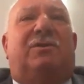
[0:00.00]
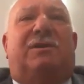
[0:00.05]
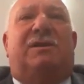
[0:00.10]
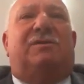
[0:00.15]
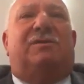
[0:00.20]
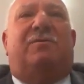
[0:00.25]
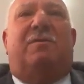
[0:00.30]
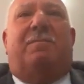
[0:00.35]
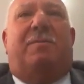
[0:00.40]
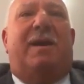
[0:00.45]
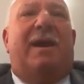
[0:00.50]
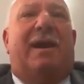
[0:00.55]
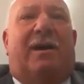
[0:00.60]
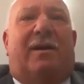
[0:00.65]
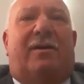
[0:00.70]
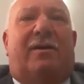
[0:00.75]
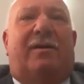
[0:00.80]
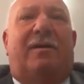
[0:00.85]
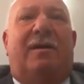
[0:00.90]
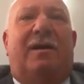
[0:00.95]

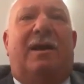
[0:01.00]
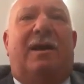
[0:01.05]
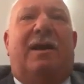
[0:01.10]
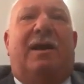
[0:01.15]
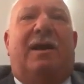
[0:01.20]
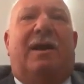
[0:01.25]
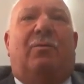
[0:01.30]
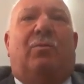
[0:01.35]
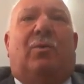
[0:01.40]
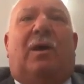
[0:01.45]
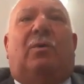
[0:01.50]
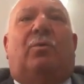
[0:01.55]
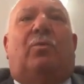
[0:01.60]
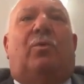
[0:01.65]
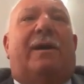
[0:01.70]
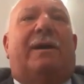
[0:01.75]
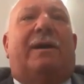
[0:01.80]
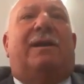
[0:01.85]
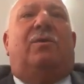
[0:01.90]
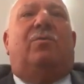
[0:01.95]
disrepair while
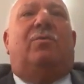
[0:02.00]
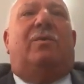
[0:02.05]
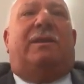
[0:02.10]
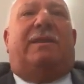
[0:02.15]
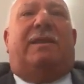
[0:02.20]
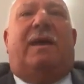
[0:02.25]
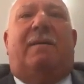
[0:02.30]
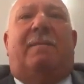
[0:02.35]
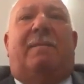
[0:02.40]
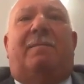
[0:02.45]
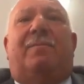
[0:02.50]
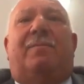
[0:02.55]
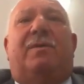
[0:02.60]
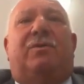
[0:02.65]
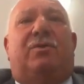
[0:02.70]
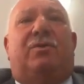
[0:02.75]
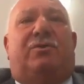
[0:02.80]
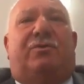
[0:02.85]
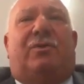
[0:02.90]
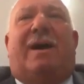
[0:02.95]
working with them
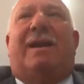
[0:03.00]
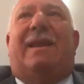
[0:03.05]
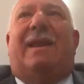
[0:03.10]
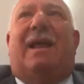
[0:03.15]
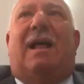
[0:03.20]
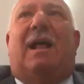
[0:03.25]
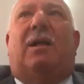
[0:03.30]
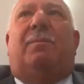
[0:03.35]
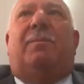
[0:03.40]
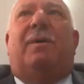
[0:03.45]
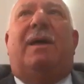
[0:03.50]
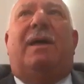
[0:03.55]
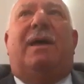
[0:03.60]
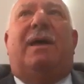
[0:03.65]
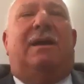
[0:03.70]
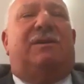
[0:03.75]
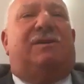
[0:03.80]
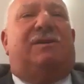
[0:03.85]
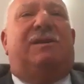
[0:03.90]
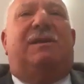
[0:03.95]
to try to help
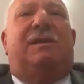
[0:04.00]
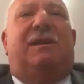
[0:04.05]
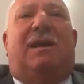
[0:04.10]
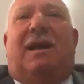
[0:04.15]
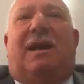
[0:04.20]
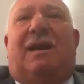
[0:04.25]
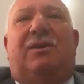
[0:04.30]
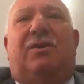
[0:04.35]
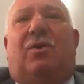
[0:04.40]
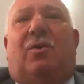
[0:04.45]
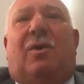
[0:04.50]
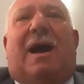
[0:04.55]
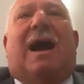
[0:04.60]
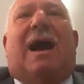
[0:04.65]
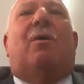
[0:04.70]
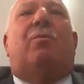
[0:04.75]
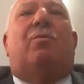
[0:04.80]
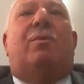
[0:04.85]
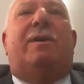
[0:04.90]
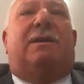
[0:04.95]
and see,
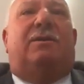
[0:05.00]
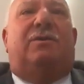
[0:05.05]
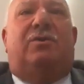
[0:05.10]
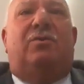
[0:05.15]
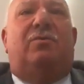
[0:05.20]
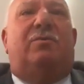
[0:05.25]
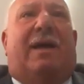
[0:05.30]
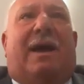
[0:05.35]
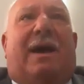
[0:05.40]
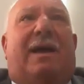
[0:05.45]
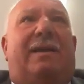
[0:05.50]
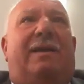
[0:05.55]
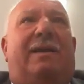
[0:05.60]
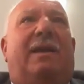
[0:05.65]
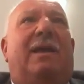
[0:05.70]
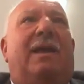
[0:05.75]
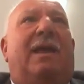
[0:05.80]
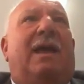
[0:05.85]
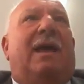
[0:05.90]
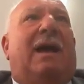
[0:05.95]
how we can do that.
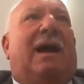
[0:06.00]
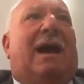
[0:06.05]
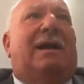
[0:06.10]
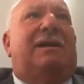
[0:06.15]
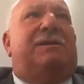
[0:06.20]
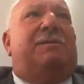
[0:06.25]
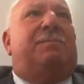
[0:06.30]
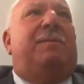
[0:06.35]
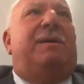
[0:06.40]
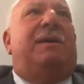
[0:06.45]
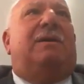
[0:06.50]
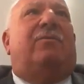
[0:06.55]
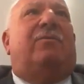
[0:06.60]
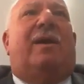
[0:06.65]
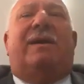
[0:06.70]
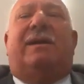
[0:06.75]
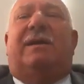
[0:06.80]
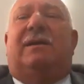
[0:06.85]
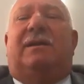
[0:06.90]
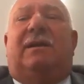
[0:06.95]
I speak
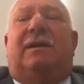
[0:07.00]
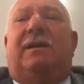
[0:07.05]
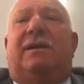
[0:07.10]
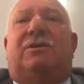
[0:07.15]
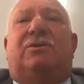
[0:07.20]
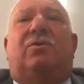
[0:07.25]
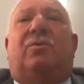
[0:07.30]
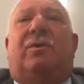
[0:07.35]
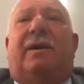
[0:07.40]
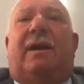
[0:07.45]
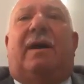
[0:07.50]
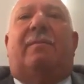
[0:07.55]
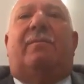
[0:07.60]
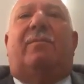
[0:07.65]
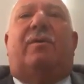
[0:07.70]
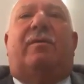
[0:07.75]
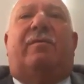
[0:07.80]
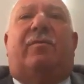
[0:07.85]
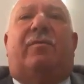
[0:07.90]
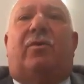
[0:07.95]
regularly to a
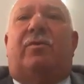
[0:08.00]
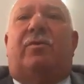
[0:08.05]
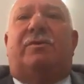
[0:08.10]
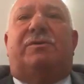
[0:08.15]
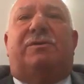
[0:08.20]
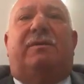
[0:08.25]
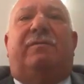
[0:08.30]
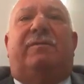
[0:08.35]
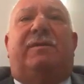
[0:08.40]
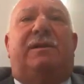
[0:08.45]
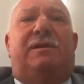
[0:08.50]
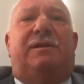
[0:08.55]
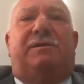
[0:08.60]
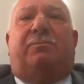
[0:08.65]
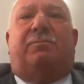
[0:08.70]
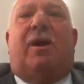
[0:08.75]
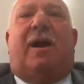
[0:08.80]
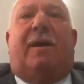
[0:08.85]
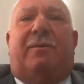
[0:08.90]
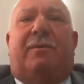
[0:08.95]
number of owners of these
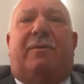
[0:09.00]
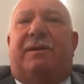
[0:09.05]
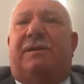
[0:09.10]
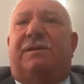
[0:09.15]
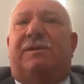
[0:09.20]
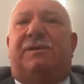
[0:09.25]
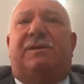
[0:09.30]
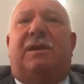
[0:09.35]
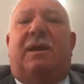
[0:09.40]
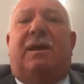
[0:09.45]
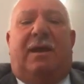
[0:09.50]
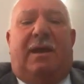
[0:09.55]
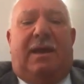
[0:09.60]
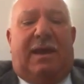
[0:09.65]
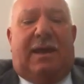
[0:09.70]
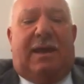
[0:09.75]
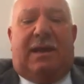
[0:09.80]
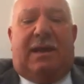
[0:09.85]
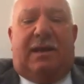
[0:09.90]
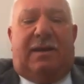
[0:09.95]
properties,
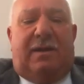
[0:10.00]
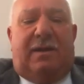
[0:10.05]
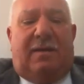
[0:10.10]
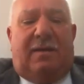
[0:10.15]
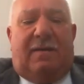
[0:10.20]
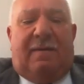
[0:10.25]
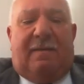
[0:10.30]
and,